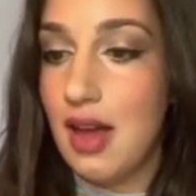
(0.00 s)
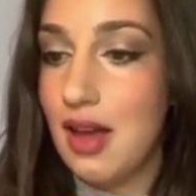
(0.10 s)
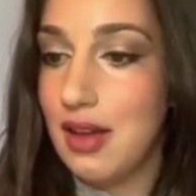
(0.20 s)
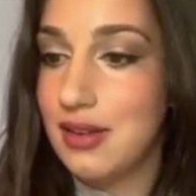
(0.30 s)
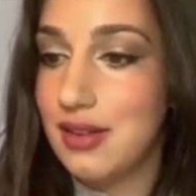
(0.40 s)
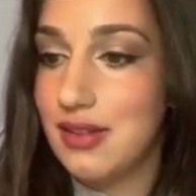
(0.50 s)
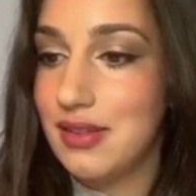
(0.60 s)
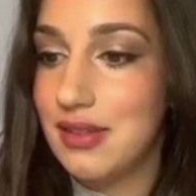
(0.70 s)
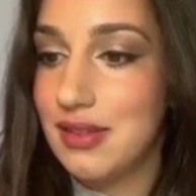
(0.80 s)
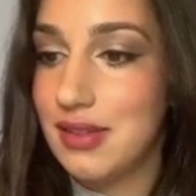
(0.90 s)
And
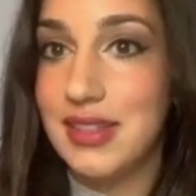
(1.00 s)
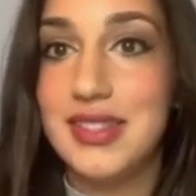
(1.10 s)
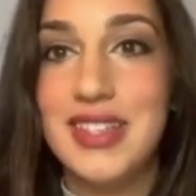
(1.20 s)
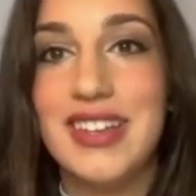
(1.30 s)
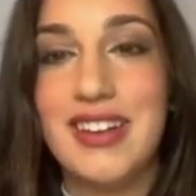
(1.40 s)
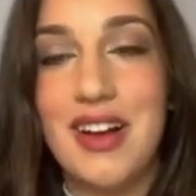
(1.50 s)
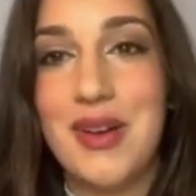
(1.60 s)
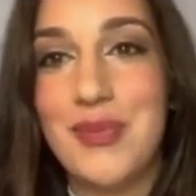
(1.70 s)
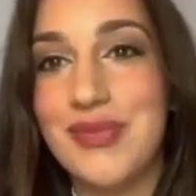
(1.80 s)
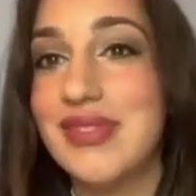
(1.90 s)
that's it.
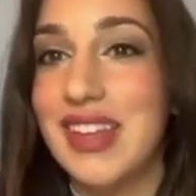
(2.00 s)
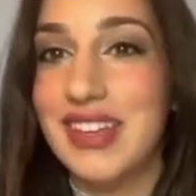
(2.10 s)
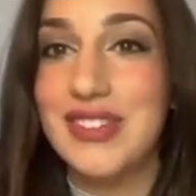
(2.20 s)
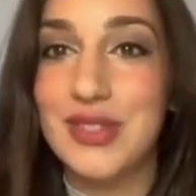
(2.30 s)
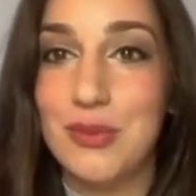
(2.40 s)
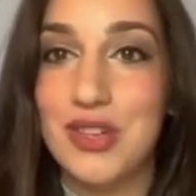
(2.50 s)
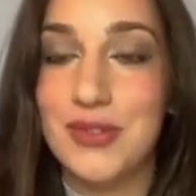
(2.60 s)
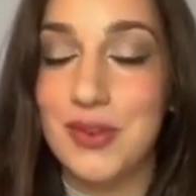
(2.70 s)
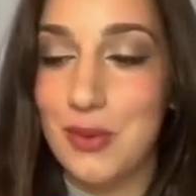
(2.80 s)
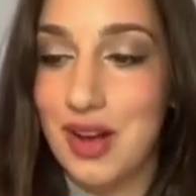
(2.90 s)
Um, thank you so
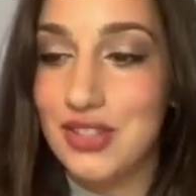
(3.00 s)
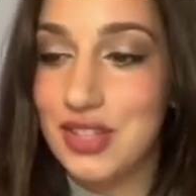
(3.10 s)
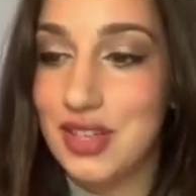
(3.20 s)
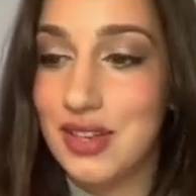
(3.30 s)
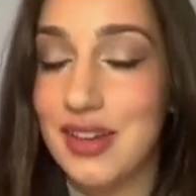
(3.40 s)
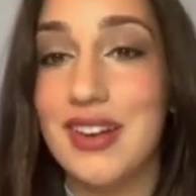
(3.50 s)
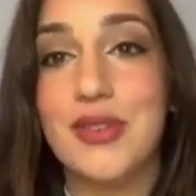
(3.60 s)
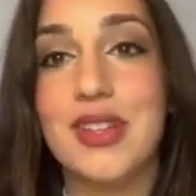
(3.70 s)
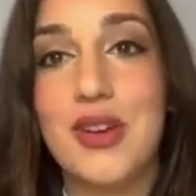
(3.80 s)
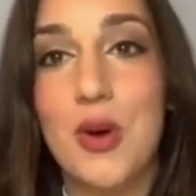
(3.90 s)
much for watching, and I
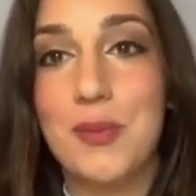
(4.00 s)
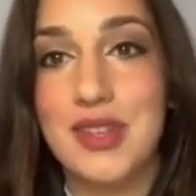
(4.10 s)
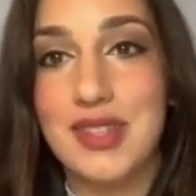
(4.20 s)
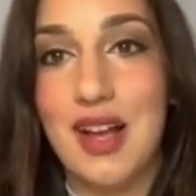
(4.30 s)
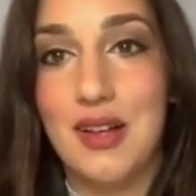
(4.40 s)
really hope this